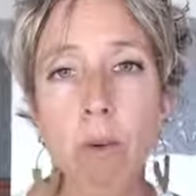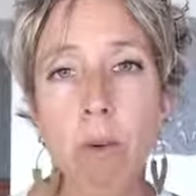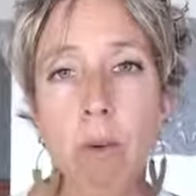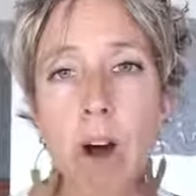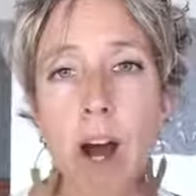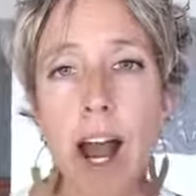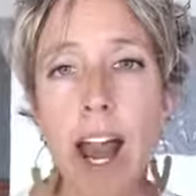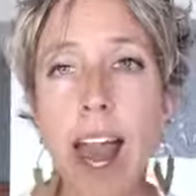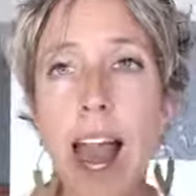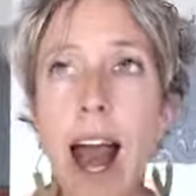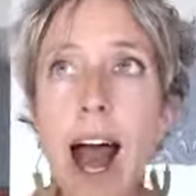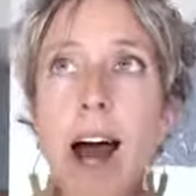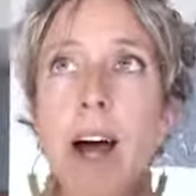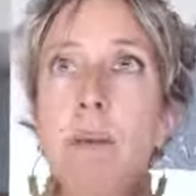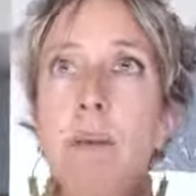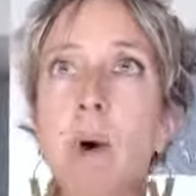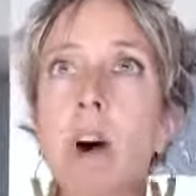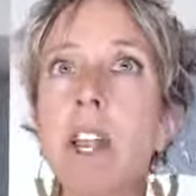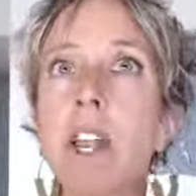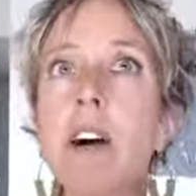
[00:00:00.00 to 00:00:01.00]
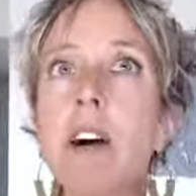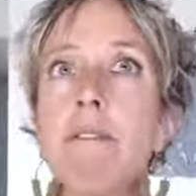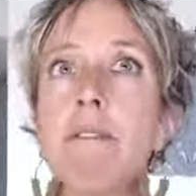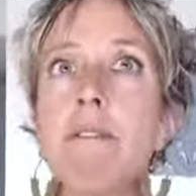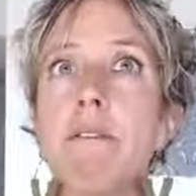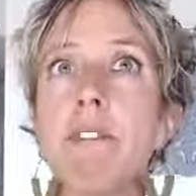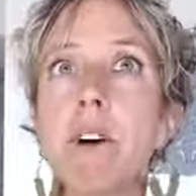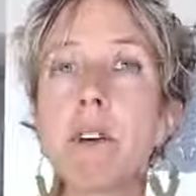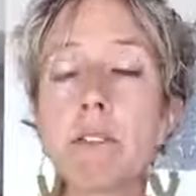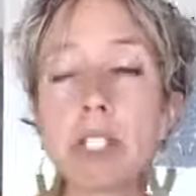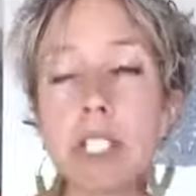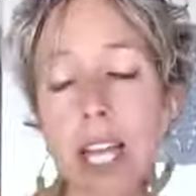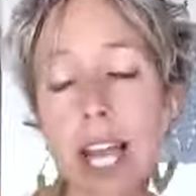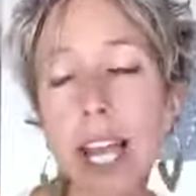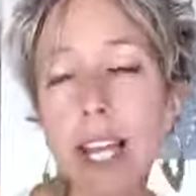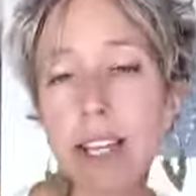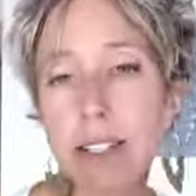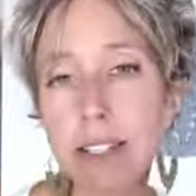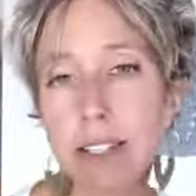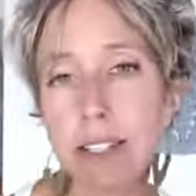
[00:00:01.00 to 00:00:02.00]
I had one of those
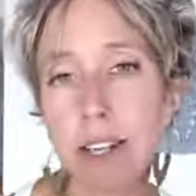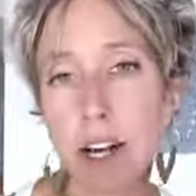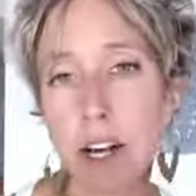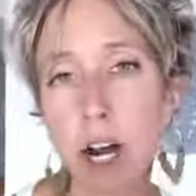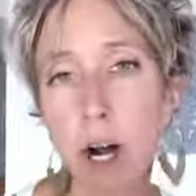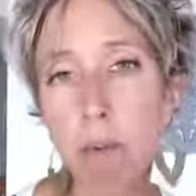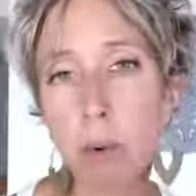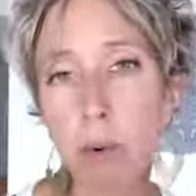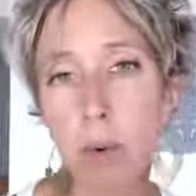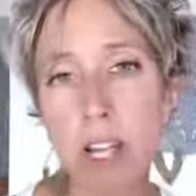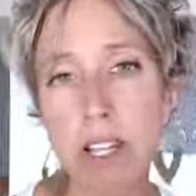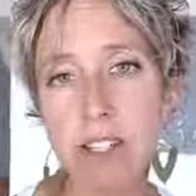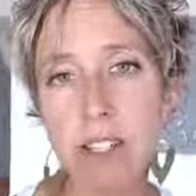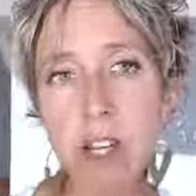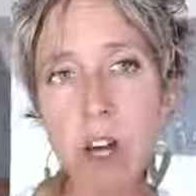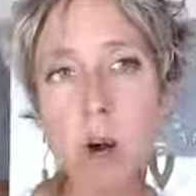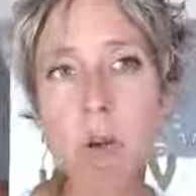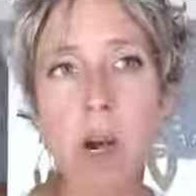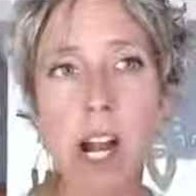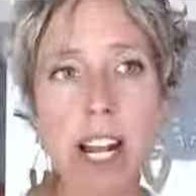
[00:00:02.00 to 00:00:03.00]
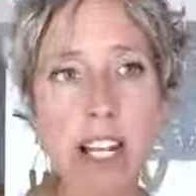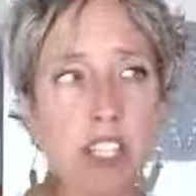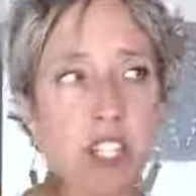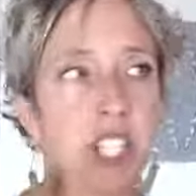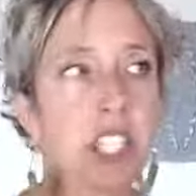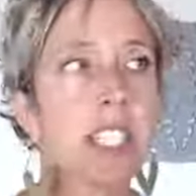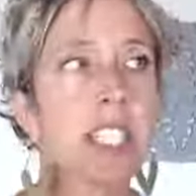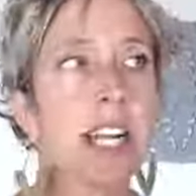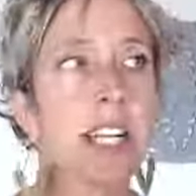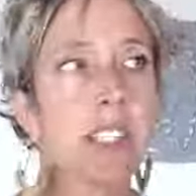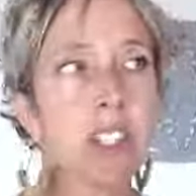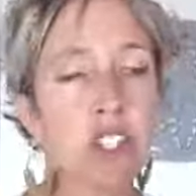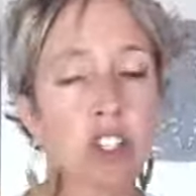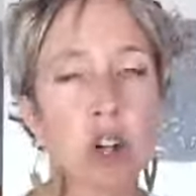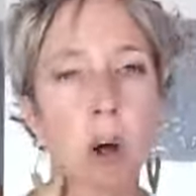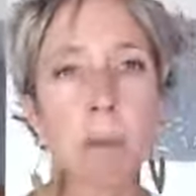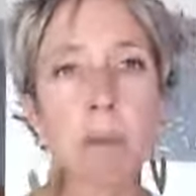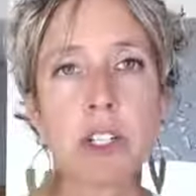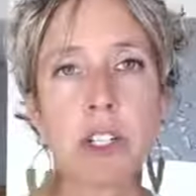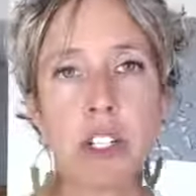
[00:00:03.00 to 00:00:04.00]
days a couple weeks ago where I just had
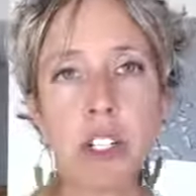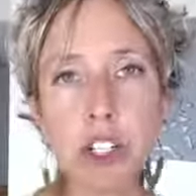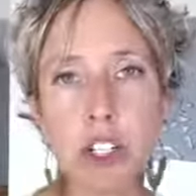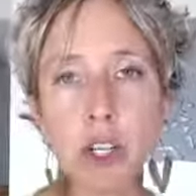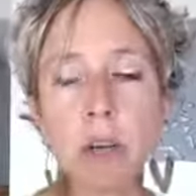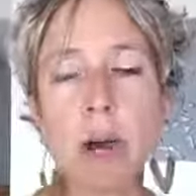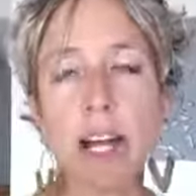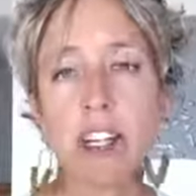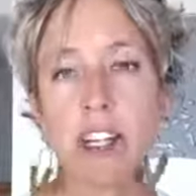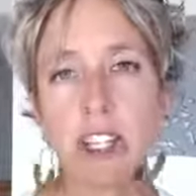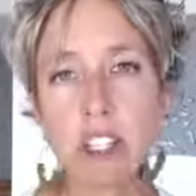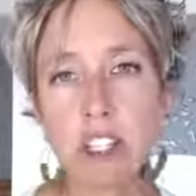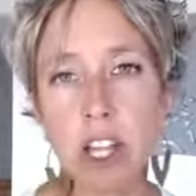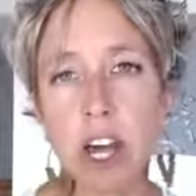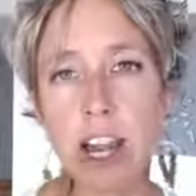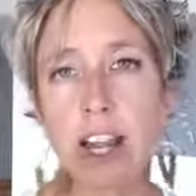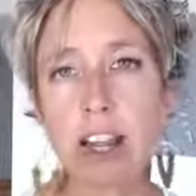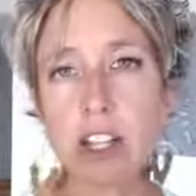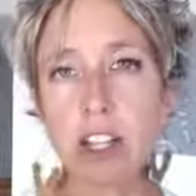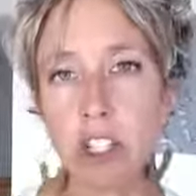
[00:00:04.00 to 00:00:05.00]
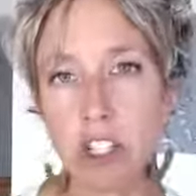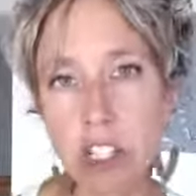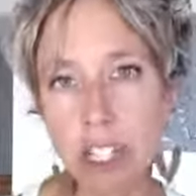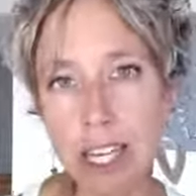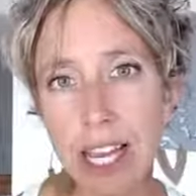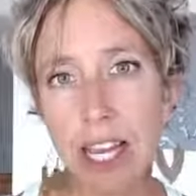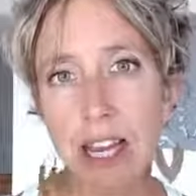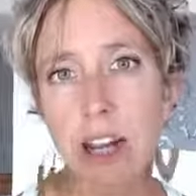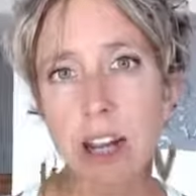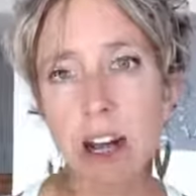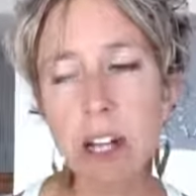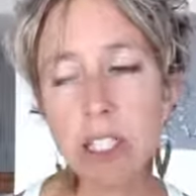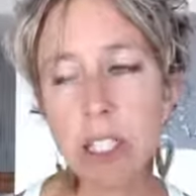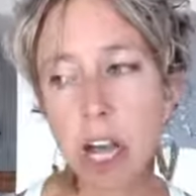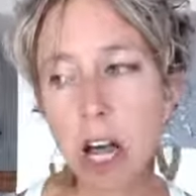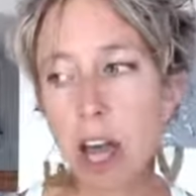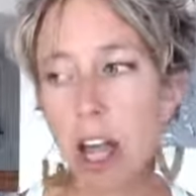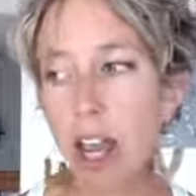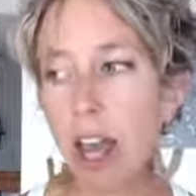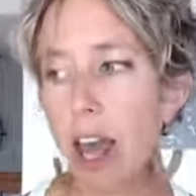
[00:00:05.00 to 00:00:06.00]
so much to do. I just thought I could just get it all
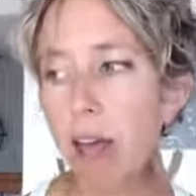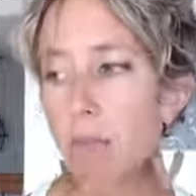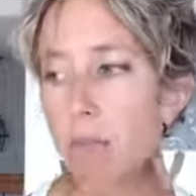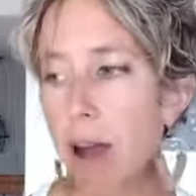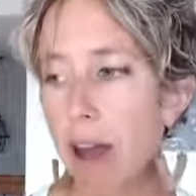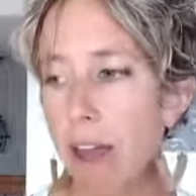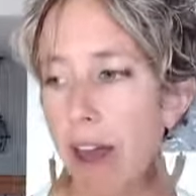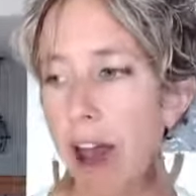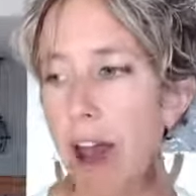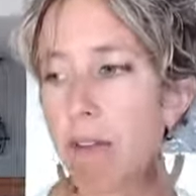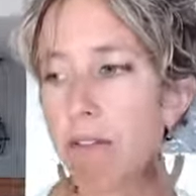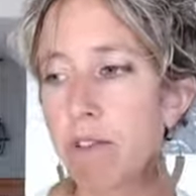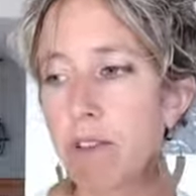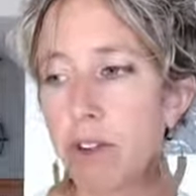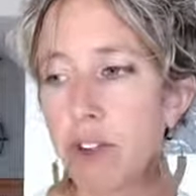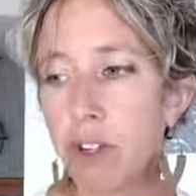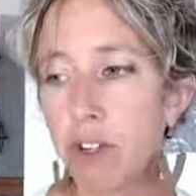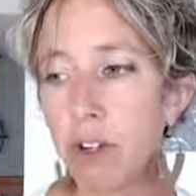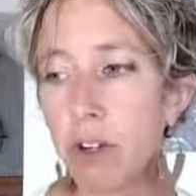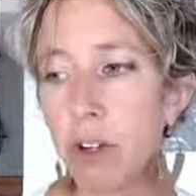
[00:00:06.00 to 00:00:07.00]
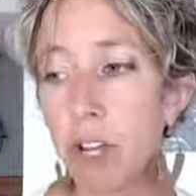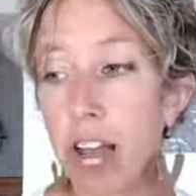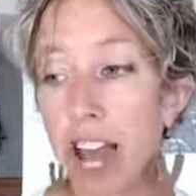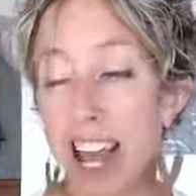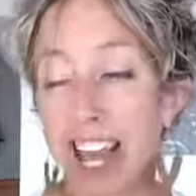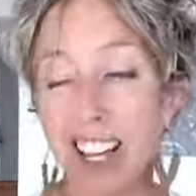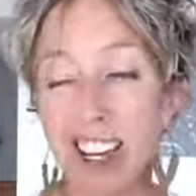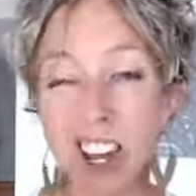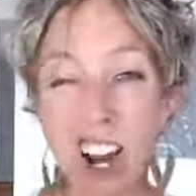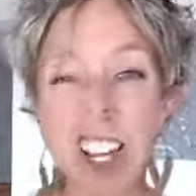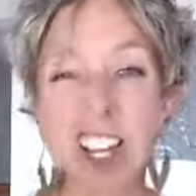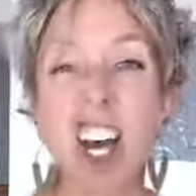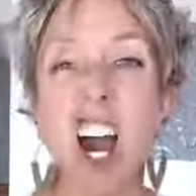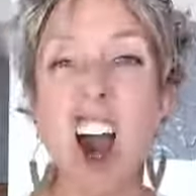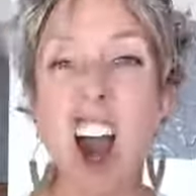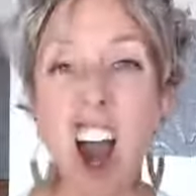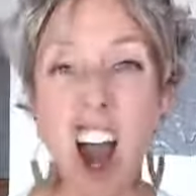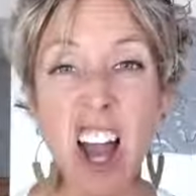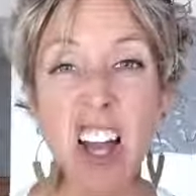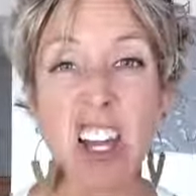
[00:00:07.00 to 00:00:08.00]
done. And by the afternoon, I had gone to
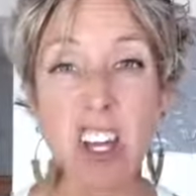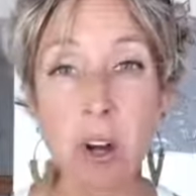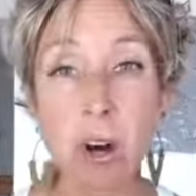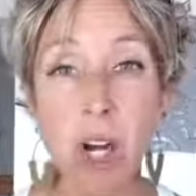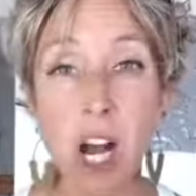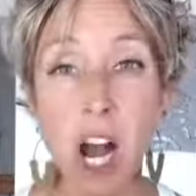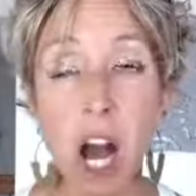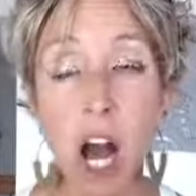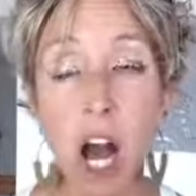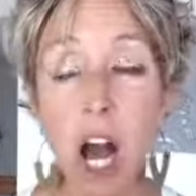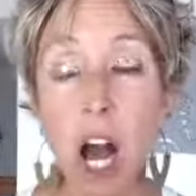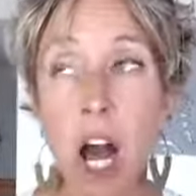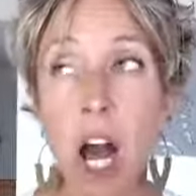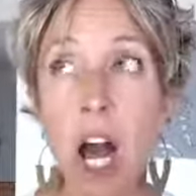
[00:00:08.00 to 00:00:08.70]
hot yoga.